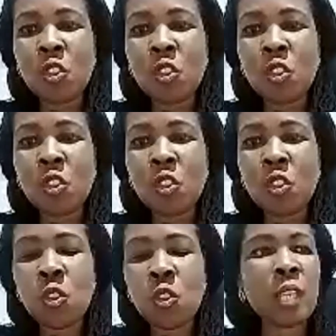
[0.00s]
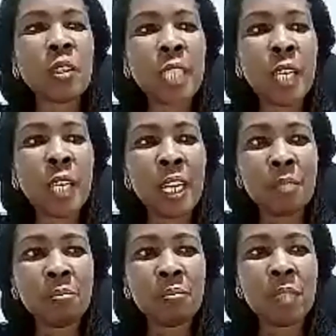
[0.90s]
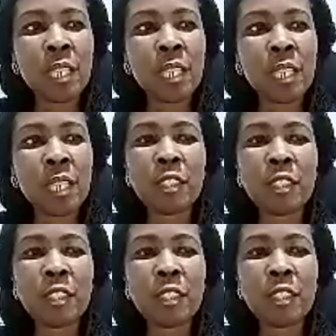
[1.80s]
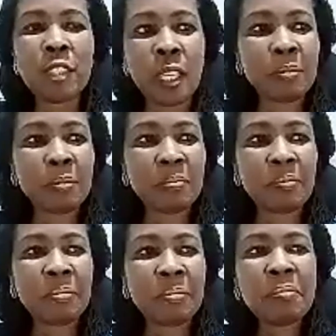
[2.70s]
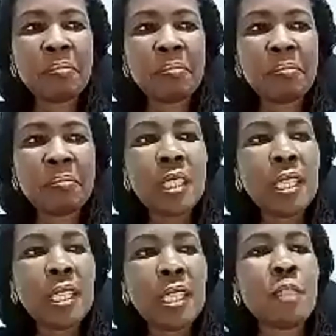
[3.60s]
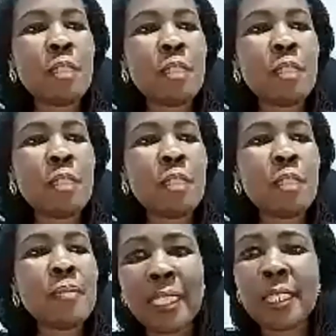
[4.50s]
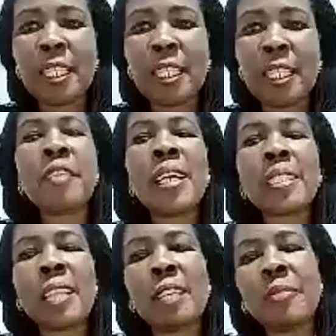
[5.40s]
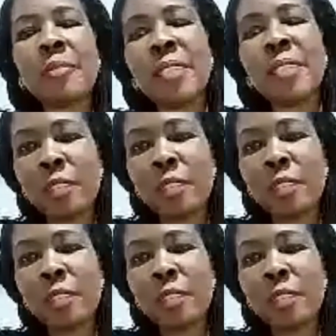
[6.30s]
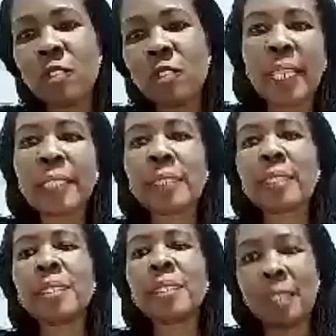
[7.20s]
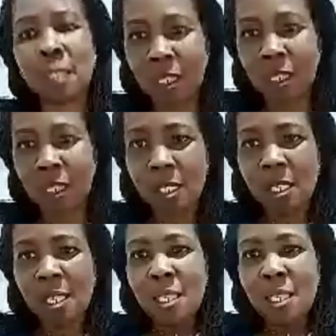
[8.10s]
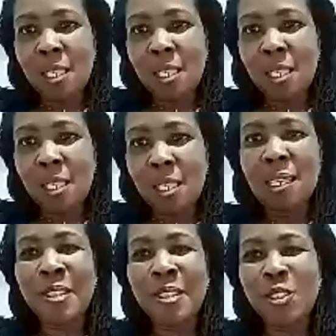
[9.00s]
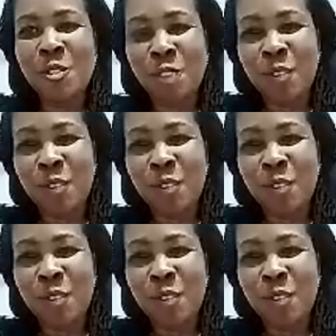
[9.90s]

And so that was how come I got into HR. And from there, it, in fact, I've been a perpetual student because I so learn. so